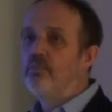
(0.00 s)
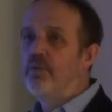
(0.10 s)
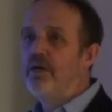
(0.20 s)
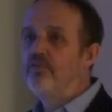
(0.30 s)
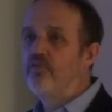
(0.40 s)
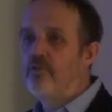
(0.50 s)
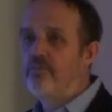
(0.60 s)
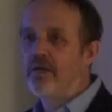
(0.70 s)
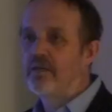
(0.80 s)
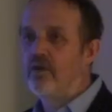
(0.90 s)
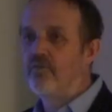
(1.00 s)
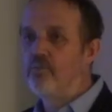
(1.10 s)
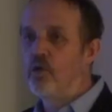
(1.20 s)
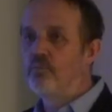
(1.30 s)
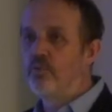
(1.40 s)
the price of a pack
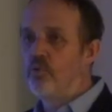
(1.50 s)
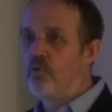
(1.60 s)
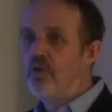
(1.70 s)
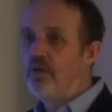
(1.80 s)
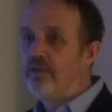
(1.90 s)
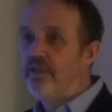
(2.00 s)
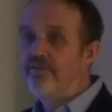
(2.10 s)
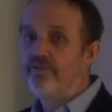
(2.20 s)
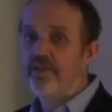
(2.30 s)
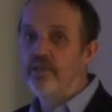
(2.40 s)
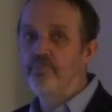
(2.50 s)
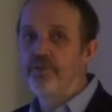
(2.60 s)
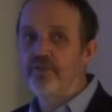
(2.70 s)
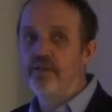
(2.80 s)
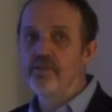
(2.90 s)
of Marlboro less
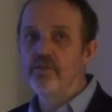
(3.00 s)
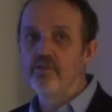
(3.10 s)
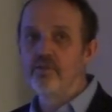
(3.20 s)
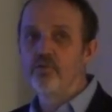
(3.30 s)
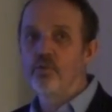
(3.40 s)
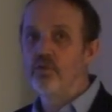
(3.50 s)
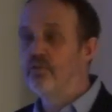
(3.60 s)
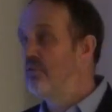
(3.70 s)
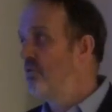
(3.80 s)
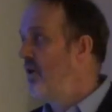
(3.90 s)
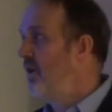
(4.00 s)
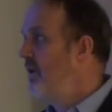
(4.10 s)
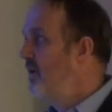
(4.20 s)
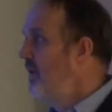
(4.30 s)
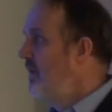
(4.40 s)
10%, so it's
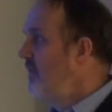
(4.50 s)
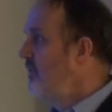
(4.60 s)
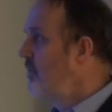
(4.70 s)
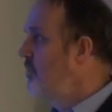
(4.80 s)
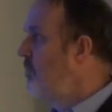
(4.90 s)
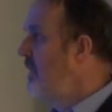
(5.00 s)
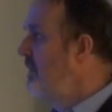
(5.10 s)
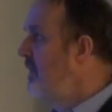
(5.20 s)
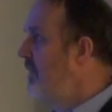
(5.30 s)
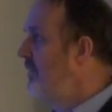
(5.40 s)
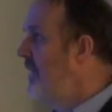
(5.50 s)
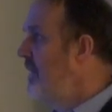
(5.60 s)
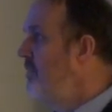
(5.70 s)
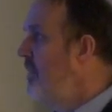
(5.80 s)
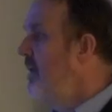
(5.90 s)
uh, not completely the
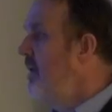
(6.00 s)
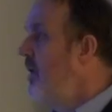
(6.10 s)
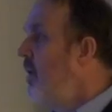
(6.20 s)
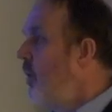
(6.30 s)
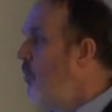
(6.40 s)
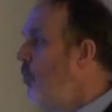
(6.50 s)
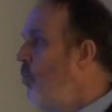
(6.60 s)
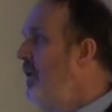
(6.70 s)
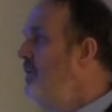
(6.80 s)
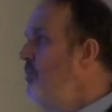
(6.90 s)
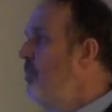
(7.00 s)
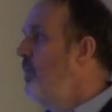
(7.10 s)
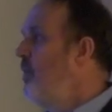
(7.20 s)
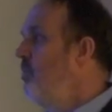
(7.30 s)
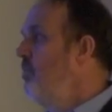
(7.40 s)
same. One
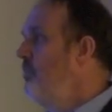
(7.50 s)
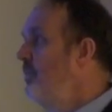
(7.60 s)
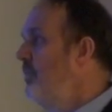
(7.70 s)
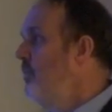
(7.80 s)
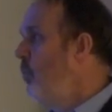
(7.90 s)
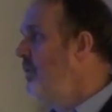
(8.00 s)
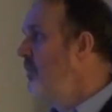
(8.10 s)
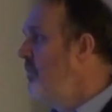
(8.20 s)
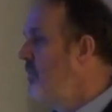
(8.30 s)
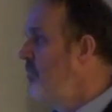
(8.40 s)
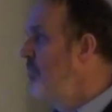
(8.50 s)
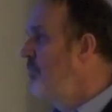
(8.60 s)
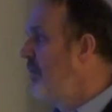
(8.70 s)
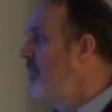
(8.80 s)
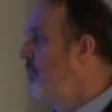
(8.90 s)
problem, one
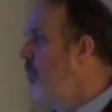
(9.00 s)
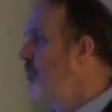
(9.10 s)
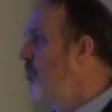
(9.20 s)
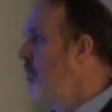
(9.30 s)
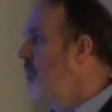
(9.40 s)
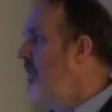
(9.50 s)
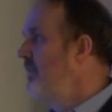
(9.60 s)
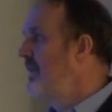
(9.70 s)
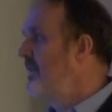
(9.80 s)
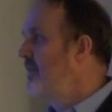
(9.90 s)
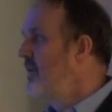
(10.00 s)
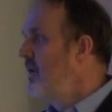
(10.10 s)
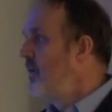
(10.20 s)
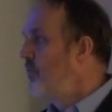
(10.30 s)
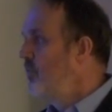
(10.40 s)
perhaps most problem is that
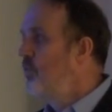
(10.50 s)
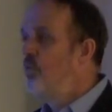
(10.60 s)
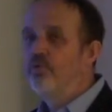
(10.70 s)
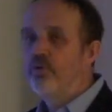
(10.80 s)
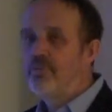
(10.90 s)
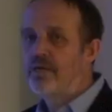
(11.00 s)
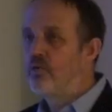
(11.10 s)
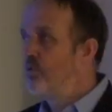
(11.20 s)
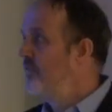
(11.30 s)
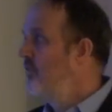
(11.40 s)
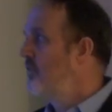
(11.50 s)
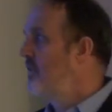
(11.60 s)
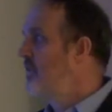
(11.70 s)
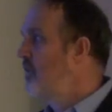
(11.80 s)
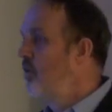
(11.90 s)
well, tobacco is not
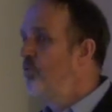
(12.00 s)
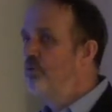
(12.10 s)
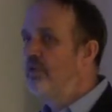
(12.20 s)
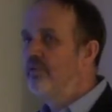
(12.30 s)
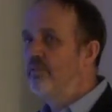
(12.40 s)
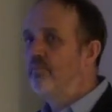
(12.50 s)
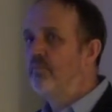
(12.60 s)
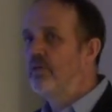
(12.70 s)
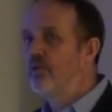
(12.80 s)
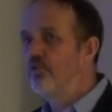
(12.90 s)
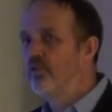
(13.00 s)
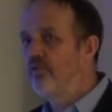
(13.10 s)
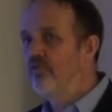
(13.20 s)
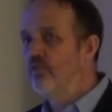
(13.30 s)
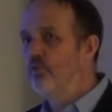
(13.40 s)
included because
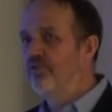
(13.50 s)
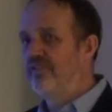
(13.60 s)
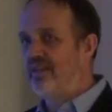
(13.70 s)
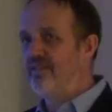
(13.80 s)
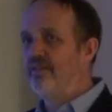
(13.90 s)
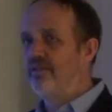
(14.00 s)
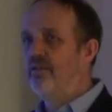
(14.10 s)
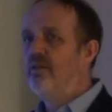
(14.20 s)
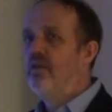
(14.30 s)
there is no standard.